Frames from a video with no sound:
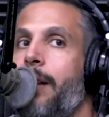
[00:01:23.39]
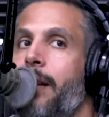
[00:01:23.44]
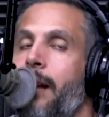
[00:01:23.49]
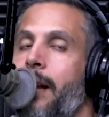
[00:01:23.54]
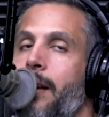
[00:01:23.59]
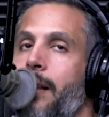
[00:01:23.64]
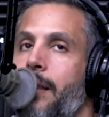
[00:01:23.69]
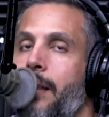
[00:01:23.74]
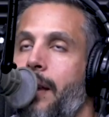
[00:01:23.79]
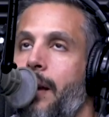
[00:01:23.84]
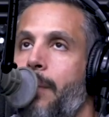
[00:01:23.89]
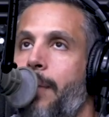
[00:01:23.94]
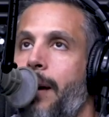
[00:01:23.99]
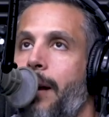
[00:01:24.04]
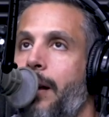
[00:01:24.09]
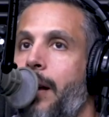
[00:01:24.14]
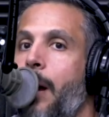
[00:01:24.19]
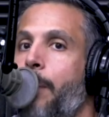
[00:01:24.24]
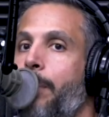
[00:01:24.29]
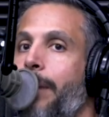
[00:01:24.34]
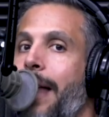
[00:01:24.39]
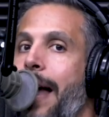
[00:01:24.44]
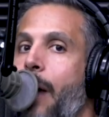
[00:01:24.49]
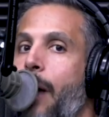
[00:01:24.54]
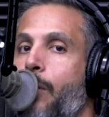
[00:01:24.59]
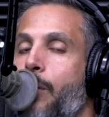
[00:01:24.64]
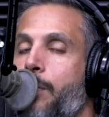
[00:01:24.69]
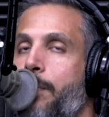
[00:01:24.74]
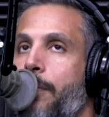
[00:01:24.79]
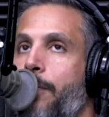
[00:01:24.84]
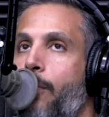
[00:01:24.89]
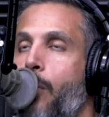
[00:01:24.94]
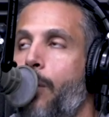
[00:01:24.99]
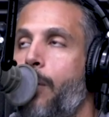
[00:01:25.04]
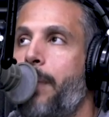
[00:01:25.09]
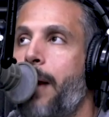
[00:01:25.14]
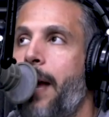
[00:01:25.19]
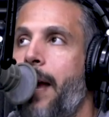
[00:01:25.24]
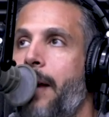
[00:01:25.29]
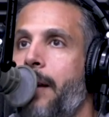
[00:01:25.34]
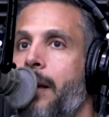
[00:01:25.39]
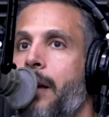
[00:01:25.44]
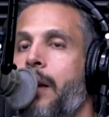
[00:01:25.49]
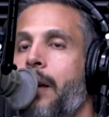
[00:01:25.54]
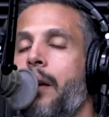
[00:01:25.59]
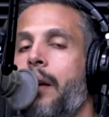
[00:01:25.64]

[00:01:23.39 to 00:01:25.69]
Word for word: eat anything about a couple hours before bed.